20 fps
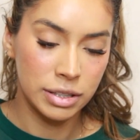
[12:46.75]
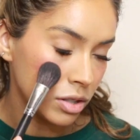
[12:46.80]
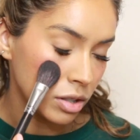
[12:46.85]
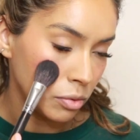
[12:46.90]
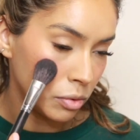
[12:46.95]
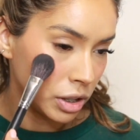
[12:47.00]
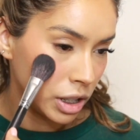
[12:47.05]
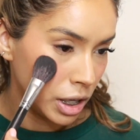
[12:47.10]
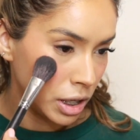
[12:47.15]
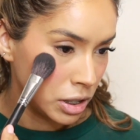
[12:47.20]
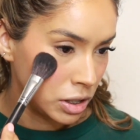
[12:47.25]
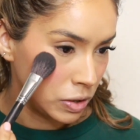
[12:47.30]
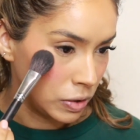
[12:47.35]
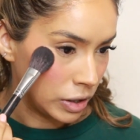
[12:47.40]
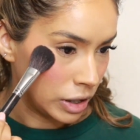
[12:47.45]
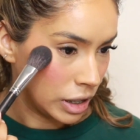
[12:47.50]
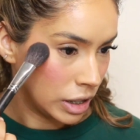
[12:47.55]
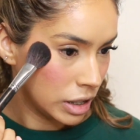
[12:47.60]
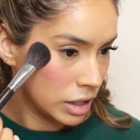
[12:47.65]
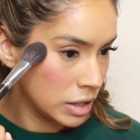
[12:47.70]
So when I do
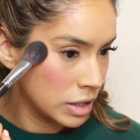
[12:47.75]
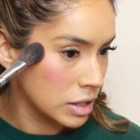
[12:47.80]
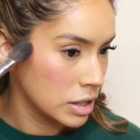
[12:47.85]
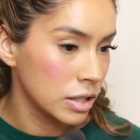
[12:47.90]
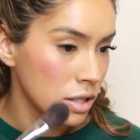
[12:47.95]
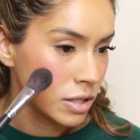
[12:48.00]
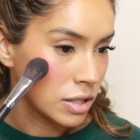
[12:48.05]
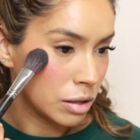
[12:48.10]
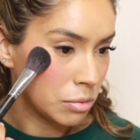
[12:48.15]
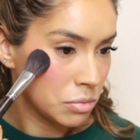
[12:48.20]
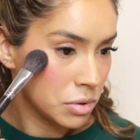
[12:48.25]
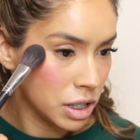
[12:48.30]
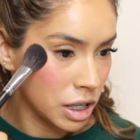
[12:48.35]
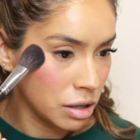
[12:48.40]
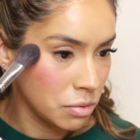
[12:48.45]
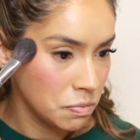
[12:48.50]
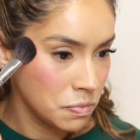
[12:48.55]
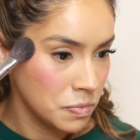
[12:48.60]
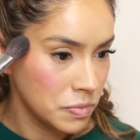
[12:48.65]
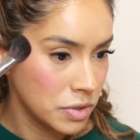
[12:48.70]
this,
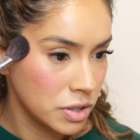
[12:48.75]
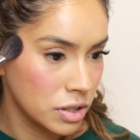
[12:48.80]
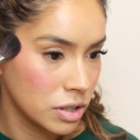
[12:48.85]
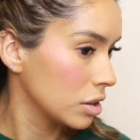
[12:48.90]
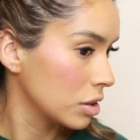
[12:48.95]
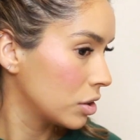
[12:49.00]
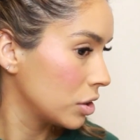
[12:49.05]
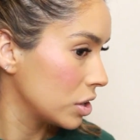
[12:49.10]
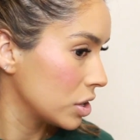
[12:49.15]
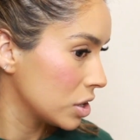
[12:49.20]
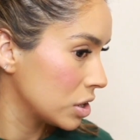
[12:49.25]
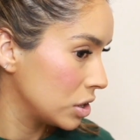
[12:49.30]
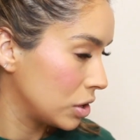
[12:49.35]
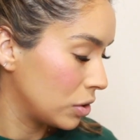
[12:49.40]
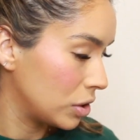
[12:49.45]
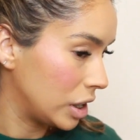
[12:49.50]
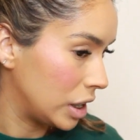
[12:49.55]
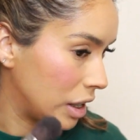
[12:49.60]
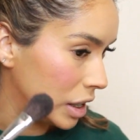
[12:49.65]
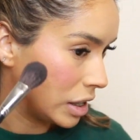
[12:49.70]
sometimes there's
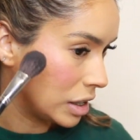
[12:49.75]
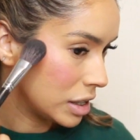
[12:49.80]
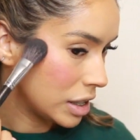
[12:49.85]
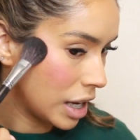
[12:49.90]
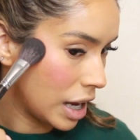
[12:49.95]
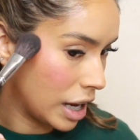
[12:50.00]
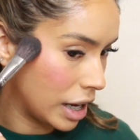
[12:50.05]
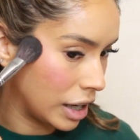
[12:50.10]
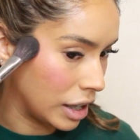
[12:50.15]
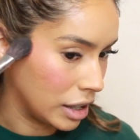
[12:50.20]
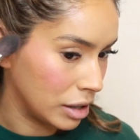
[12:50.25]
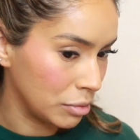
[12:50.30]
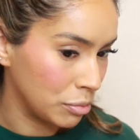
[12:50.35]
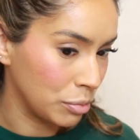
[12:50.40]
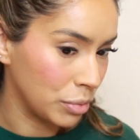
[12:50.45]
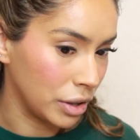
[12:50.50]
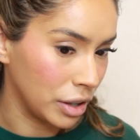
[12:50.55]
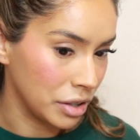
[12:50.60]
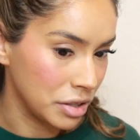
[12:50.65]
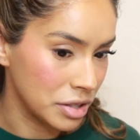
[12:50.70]
no need to add
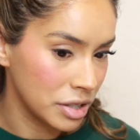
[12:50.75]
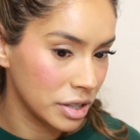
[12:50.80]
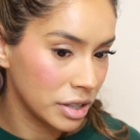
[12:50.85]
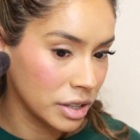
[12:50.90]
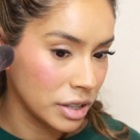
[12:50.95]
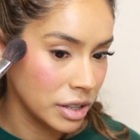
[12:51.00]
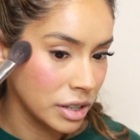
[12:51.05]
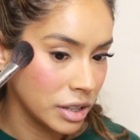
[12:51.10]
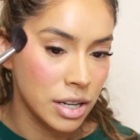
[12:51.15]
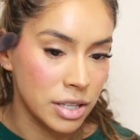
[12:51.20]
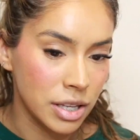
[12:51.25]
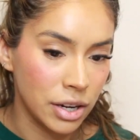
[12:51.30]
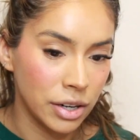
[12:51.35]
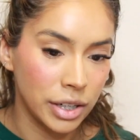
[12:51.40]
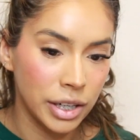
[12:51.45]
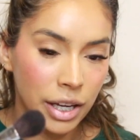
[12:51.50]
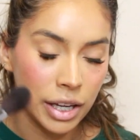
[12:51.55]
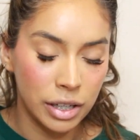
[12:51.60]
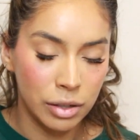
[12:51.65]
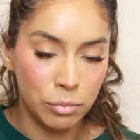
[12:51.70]
bronzer because I
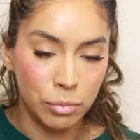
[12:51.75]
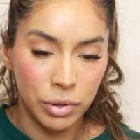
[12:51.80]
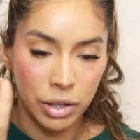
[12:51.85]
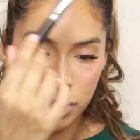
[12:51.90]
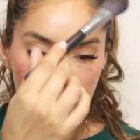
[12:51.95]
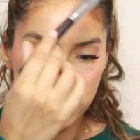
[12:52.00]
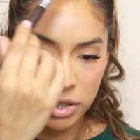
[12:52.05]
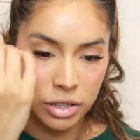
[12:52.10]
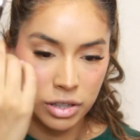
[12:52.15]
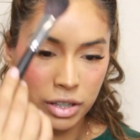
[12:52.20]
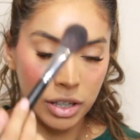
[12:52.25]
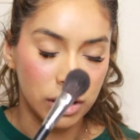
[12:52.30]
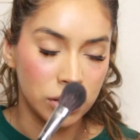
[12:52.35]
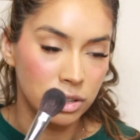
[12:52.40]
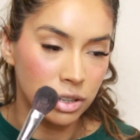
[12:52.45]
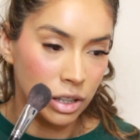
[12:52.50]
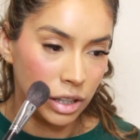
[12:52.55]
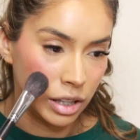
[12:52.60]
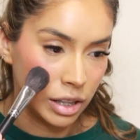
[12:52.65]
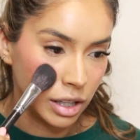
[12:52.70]
already added bronzer
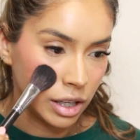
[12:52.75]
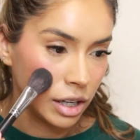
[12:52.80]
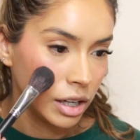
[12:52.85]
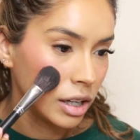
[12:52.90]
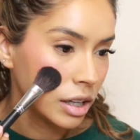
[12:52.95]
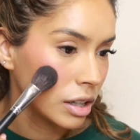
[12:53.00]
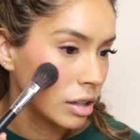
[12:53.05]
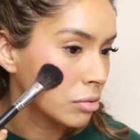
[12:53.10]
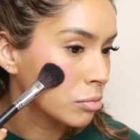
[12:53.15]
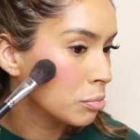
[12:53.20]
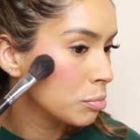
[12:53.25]
underneath it,